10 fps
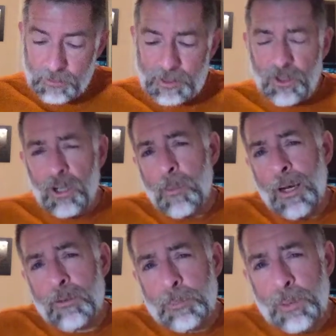We talk
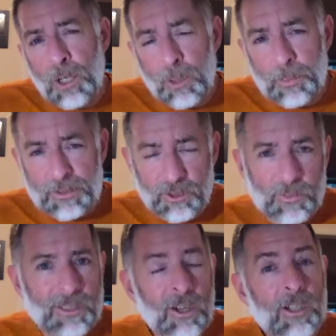about purpose.
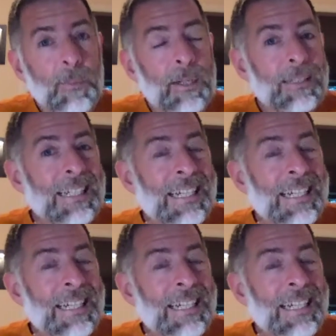We talk about